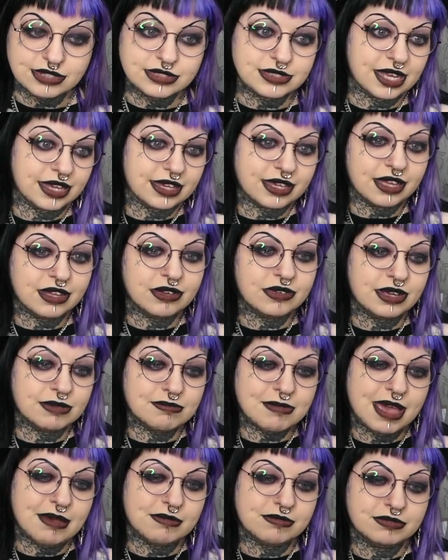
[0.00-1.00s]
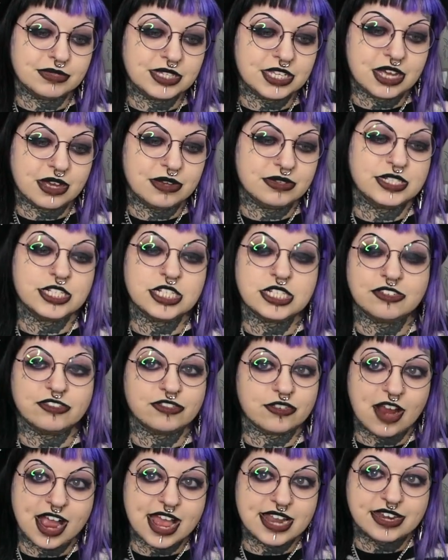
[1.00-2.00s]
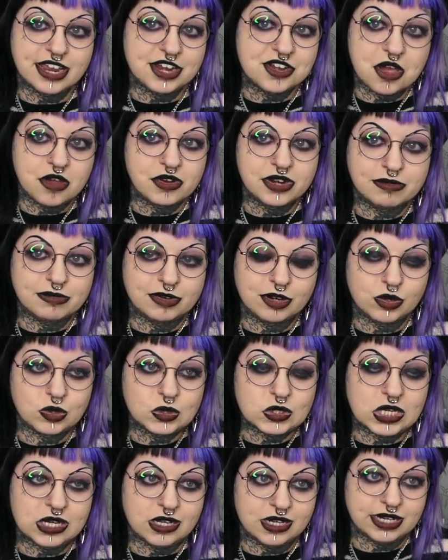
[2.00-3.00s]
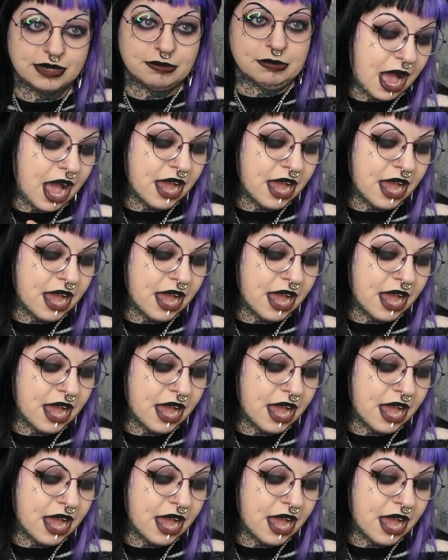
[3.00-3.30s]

It's like, oh, I met, you know, it's just a friend, I'd known him a long time.